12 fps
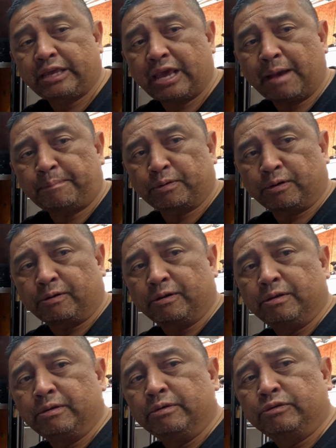camper.
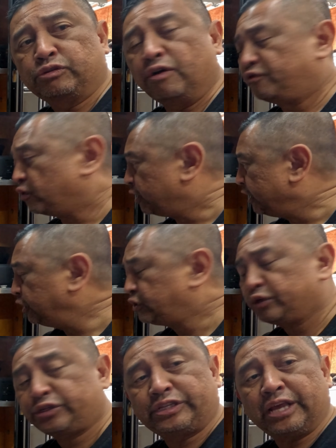So if you're
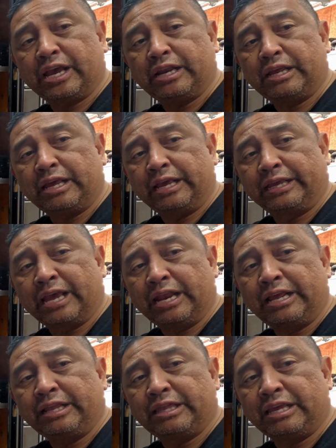interested in
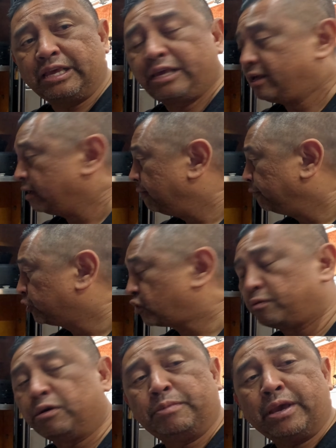getting the
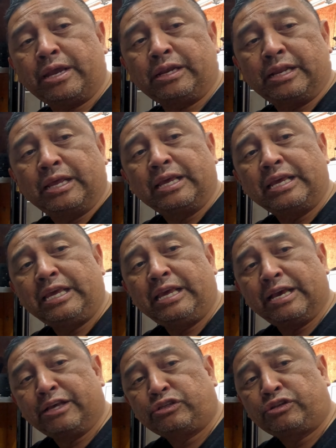Thermomate
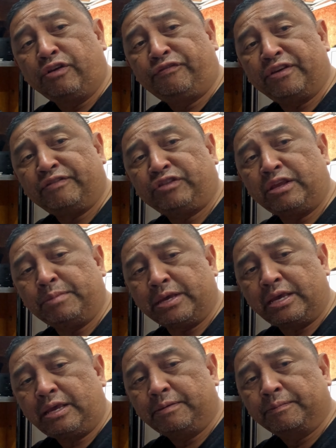
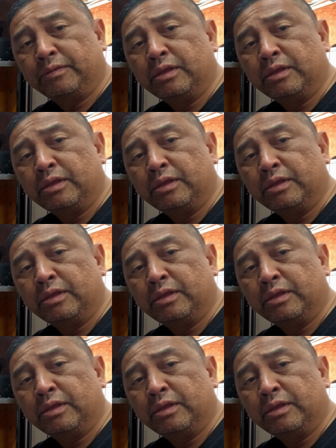ES250B,